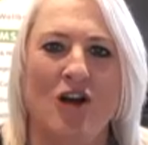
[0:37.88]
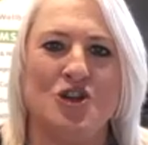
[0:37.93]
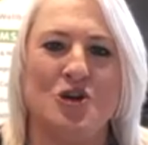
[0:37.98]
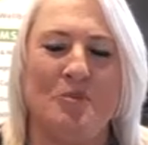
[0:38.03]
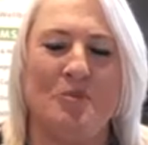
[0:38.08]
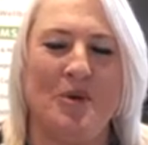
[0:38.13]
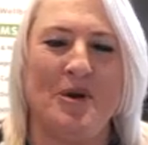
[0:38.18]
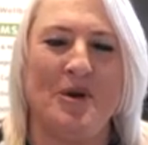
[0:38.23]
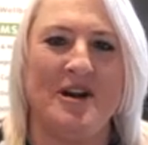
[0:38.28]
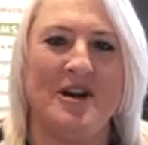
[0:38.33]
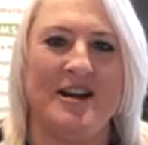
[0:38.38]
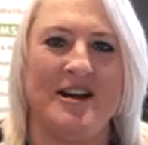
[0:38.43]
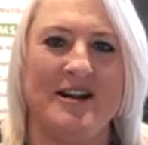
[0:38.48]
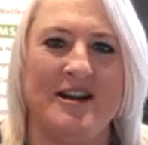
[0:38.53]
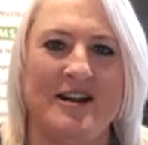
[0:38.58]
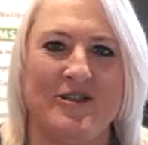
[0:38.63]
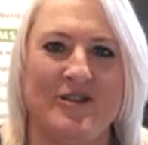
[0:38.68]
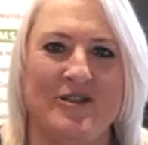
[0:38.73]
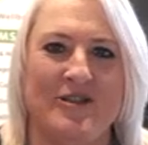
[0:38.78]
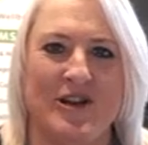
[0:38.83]

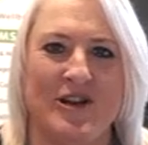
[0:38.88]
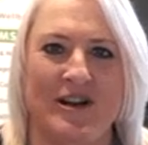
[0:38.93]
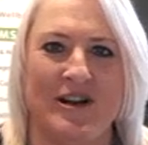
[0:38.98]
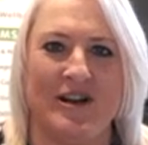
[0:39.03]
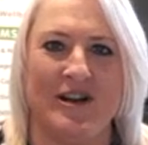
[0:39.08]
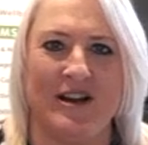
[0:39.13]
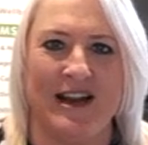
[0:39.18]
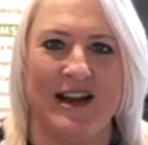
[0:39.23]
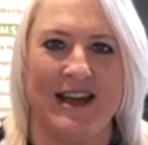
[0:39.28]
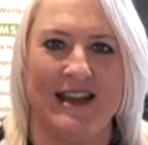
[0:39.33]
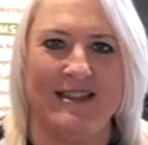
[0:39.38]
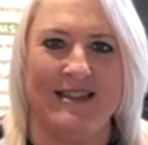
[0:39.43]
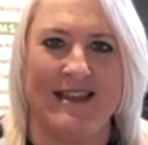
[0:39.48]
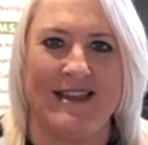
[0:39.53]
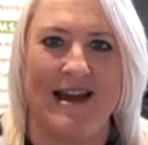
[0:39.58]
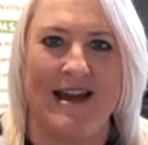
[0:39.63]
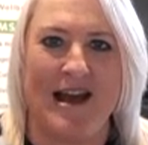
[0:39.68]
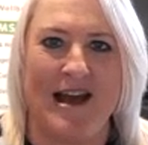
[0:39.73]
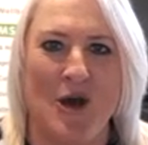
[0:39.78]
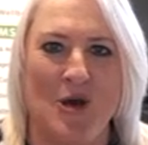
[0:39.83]
entrepreneurial in
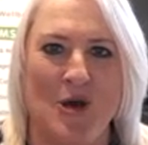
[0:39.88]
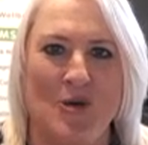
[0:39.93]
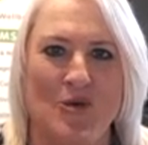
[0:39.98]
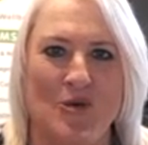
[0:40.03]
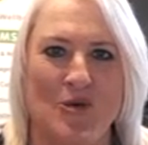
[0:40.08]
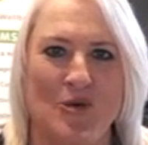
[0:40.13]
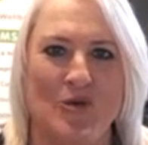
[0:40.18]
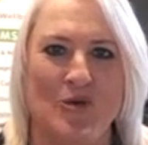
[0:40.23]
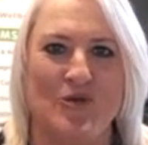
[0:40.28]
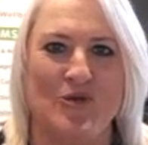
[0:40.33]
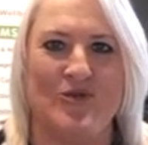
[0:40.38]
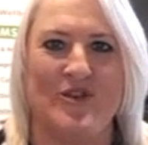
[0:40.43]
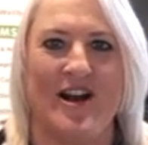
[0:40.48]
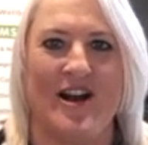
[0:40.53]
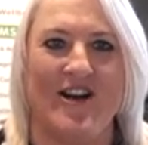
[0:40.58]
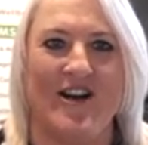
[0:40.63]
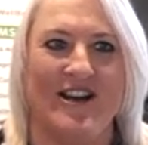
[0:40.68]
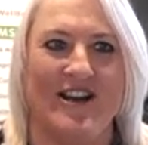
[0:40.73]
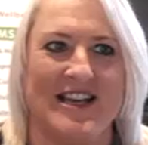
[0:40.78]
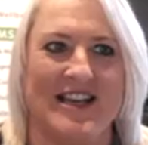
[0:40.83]
their own
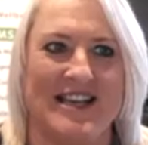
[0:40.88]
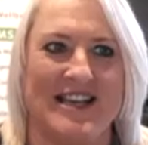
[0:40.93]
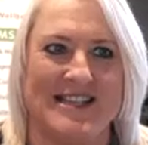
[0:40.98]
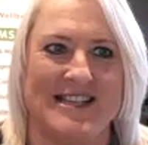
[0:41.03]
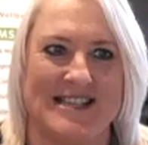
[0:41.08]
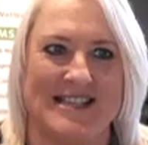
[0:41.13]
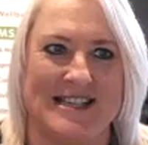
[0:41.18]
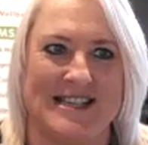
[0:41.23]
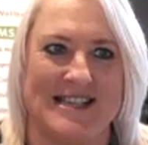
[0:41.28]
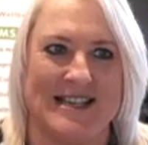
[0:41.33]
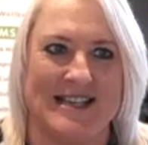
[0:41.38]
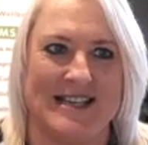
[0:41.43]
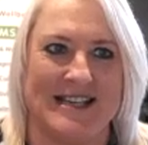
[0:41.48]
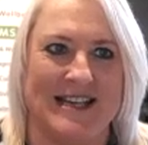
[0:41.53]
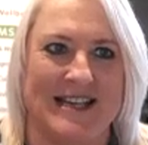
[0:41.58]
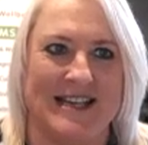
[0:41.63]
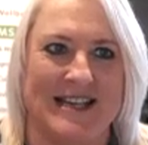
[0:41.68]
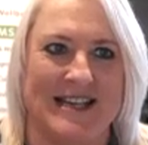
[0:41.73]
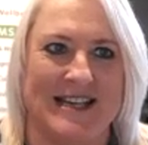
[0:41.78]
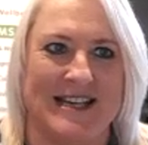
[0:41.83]
right.
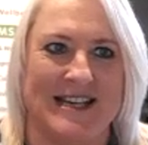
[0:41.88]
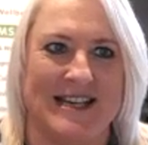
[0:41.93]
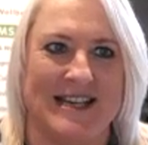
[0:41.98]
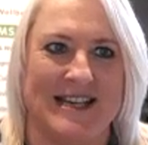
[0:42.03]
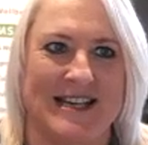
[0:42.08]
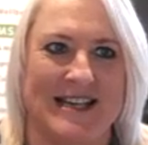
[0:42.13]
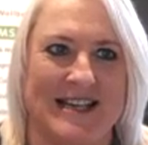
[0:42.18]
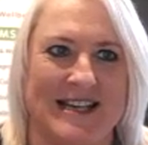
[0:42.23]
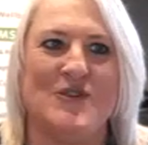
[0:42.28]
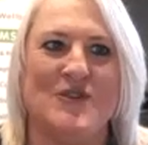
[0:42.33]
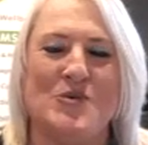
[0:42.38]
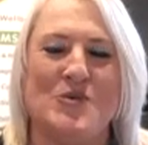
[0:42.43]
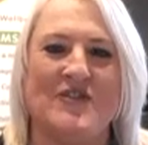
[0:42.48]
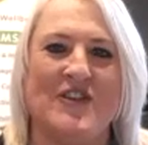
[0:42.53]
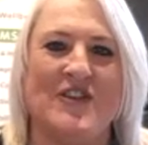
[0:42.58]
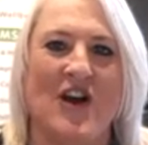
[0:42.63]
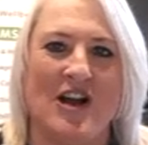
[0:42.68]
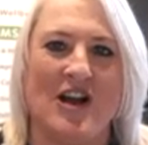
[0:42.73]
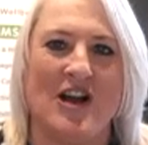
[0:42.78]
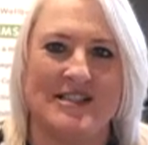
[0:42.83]
So
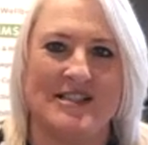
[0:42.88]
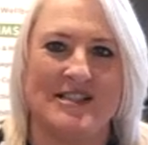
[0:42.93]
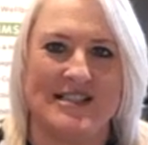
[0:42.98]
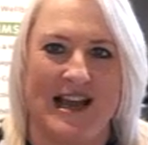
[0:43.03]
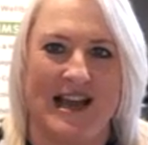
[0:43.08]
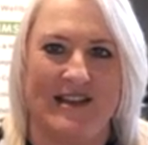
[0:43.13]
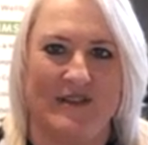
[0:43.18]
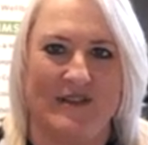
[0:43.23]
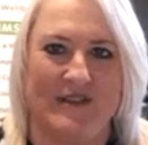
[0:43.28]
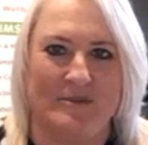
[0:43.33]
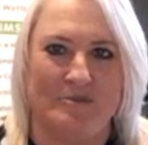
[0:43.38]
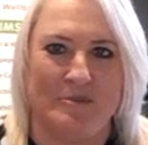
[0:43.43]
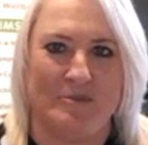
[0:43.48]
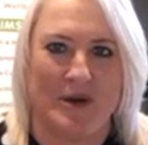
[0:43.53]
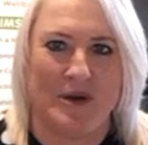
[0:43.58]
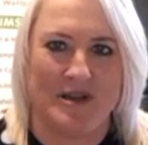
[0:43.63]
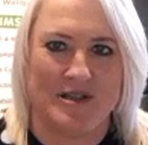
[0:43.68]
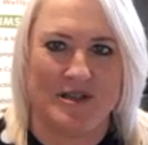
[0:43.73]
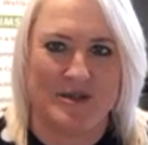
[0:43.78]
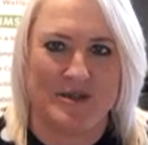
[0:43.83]
first of all, we've
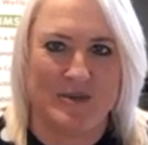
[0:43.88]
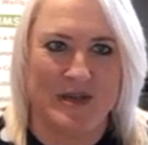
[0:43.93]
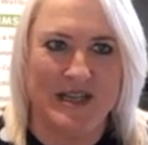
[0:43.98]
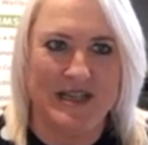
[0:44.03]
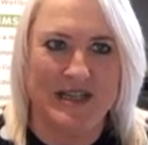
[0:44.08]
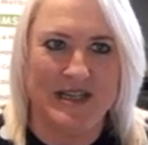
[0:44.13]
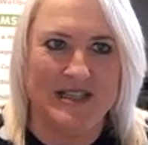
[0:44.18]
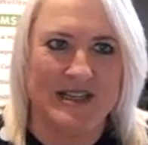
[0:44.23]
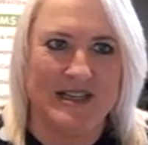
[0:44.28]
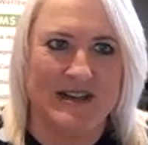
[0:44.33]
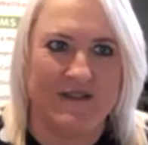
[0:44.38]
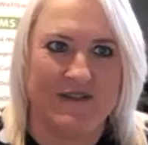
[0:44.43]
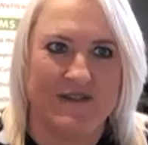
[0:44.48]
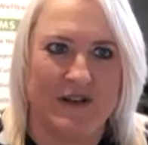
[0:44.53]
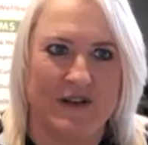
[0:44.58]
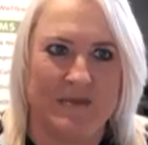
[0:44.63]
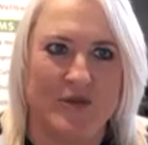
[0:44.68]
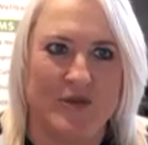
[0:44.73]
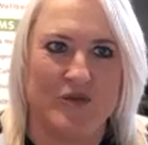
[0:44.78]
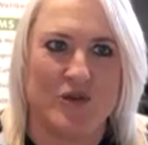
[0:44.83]
got David
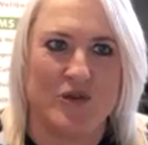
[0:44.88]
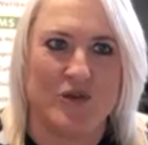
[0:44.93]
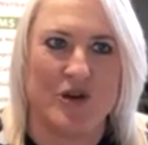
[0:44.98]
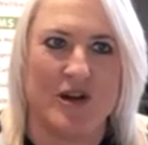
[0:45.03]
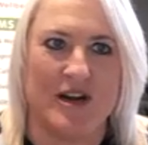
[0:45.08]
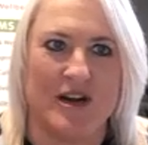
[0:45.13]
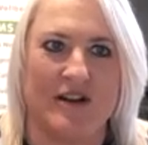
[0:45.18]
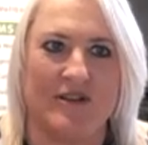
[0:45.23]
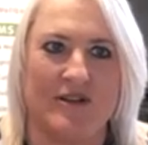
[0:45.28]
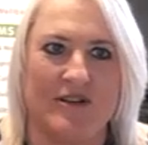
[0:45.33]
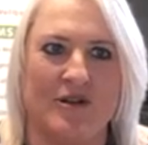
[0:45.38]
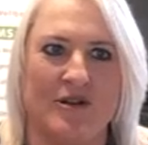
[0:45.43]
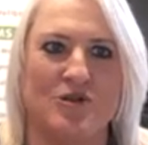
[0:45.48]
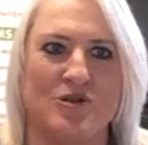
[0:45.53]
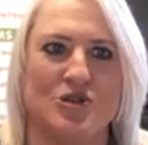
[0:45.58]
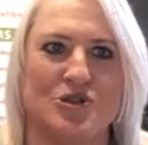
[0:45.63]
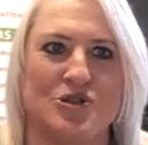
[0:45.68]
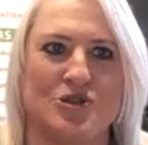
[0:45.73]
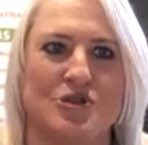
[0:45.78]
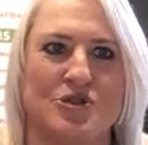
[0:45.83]
Bozward from the
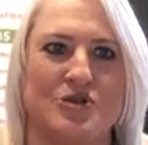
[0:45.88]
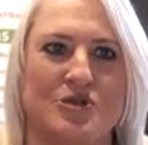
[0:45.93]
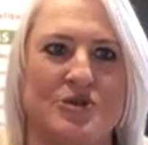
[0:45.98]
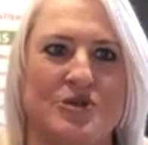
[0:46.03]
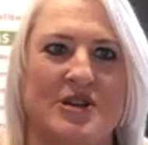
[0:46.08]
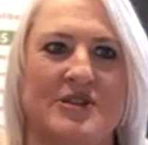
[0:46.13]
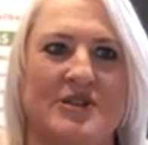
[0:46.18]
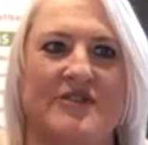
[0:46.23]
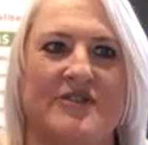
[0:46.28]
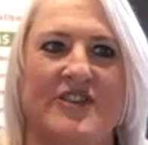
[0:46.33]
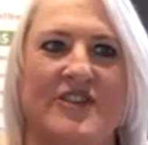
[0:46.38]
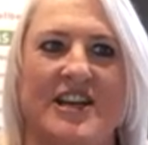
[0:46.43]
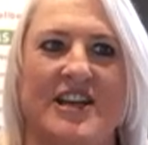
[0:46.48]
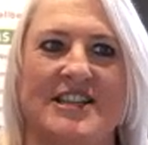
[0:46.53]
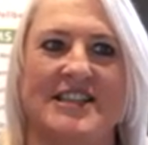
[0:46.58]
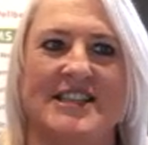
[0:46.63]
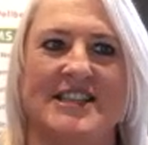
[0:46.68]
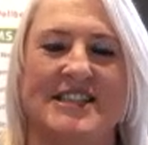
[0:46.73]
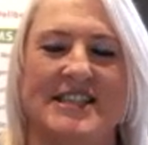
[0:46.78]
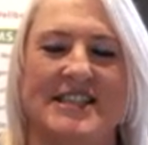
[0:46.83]
Royal
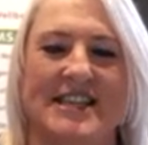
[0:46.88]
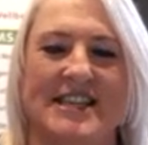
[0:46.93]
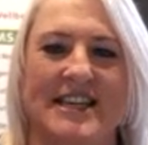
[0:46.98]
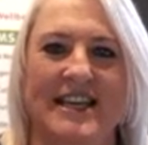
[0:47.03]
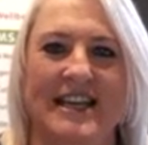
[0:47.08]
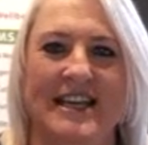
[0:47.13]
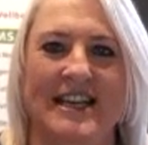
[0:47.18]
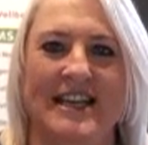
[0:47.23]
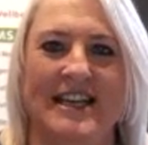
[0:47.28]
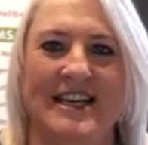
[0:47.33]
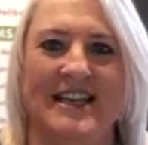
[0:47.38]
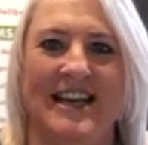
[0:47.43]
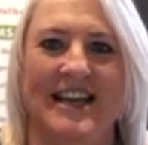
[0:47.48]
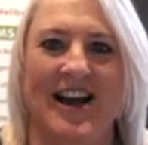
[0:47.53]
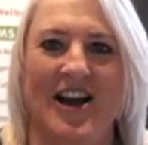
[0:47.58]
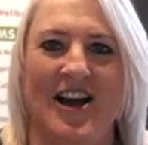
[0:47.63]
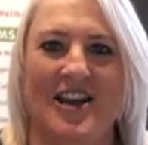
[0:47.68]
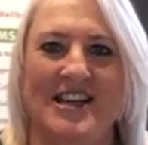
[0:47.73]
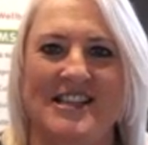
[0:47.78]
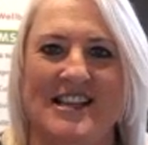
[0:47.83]
Agricultural
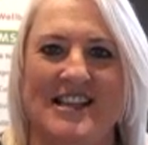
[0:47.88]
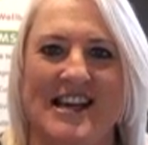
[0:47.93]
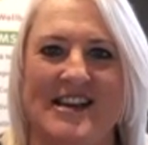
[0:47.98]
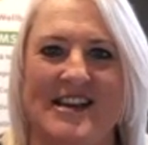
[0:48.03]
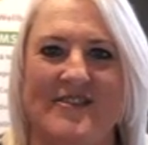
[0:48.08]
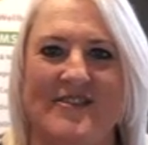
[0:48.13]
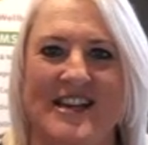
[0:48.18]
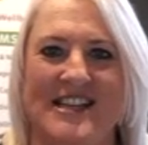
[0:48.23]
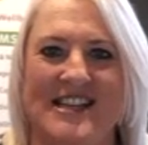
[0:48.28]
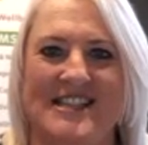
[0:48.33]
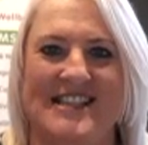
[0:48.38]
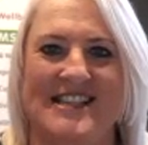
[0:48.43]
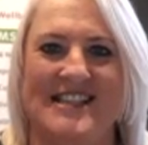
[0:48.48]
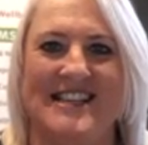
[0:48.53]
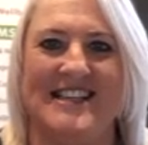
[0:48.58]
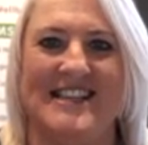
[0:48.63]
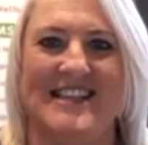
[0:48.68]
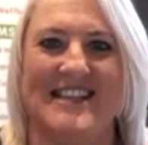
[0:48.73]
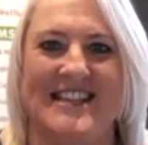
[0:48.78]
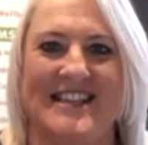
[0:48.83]
University. How are you,
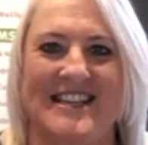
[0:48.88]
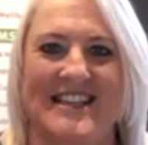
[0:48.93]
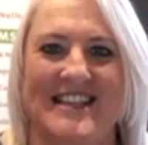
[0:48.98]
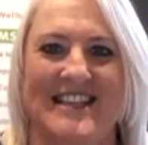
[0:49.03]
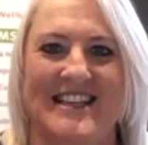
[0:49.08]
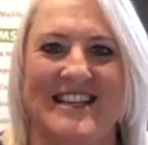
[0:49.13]
David?